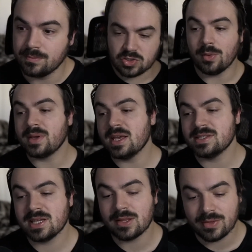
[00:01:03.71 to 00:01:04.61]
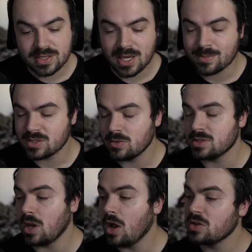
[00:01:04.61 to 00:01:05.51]
So I'm guessing this episode
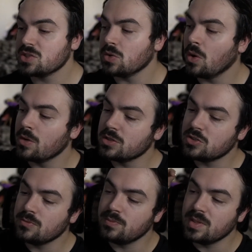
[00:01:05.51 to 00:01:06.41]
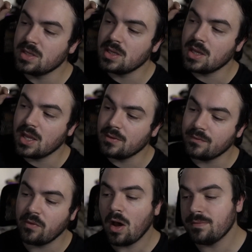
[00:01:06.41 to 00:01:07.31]
is also going to be
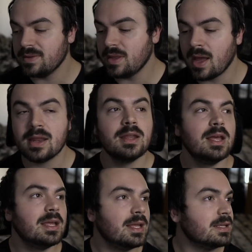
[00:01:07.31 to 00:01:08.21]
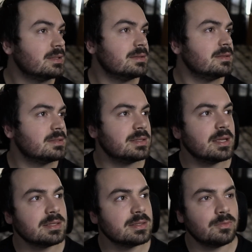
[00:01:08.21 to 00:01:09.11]
involved in that. It
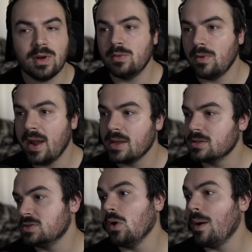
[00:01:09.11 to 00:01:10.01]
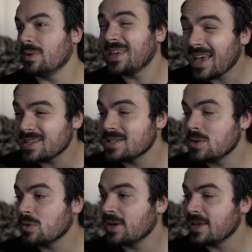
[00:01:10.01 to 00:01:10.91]
says Red Riot. So I'm
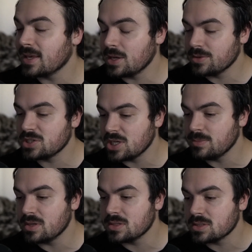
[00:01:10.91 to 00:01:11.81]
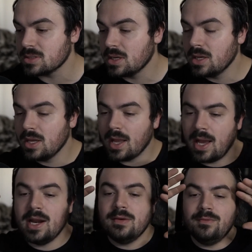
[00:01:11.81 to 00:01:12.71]
guessing we're going to get Kirishima's
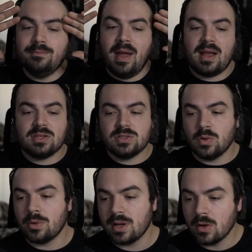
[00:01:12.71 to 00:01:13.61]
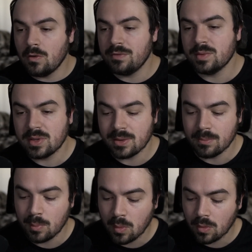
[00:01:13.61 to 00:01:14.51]
kind of backstory. Hopefully we'll get
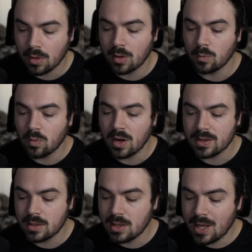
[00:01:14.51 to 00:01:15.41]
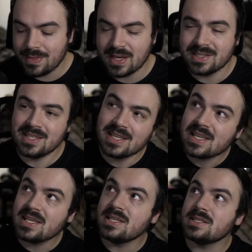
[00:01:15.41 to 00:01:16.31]
more on what they
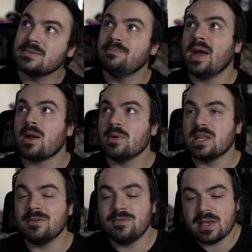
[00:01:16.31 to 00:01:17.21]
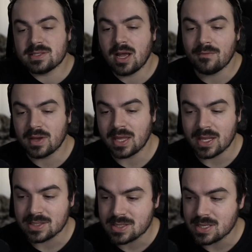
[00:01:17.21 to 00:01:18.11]
teased back when he faced off
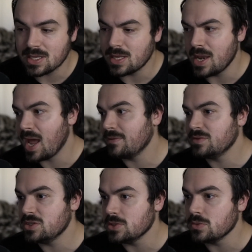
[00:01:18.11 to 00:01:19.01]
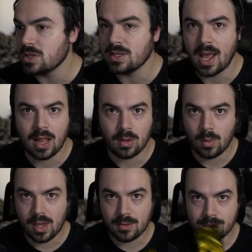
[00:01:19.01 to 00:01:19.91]
against the knife dude in the
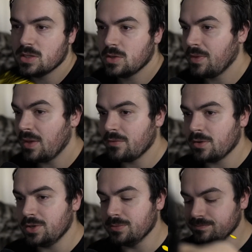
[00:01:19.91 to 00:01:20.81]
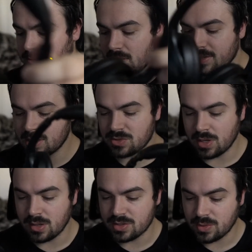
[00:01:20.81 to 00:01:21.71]
alleyway. So without further ado, let's get
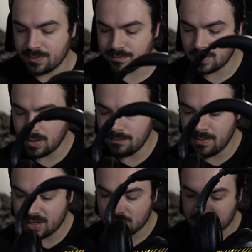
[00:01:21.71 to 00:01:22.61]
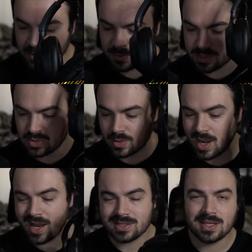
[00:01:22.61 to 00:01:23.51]
straight on into it. Make sure to support the original
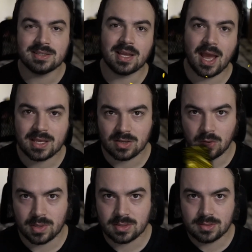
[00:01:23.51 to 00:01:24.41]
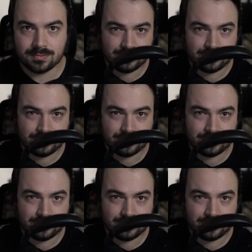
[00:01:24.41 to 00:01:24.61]
content, as always.